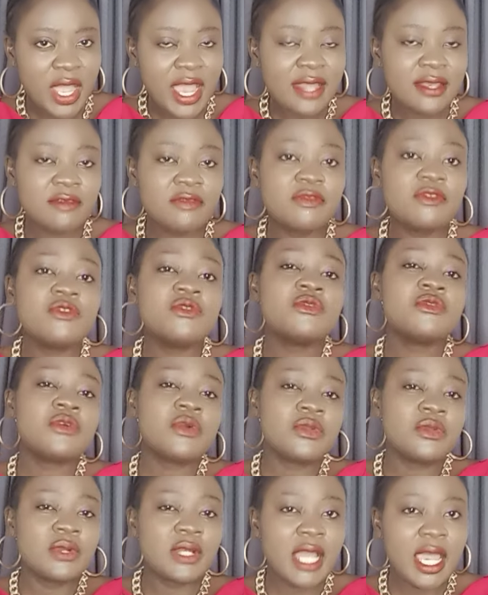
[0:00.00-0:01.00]
And if you
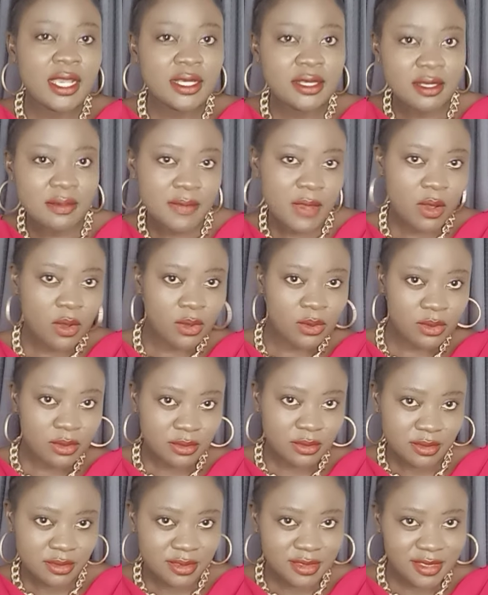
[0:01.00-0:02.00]
know you like them
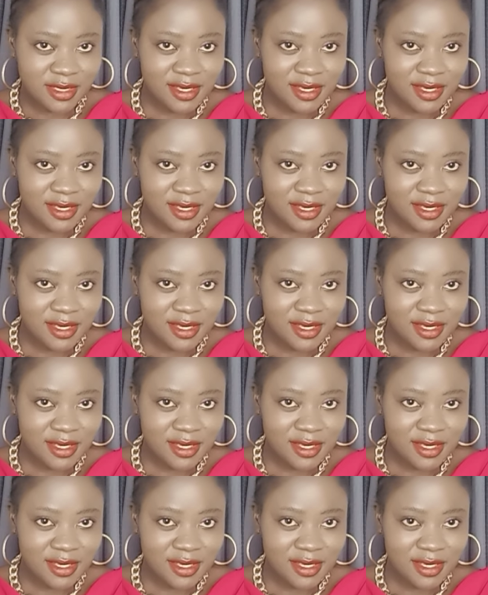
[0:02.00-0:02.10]
old,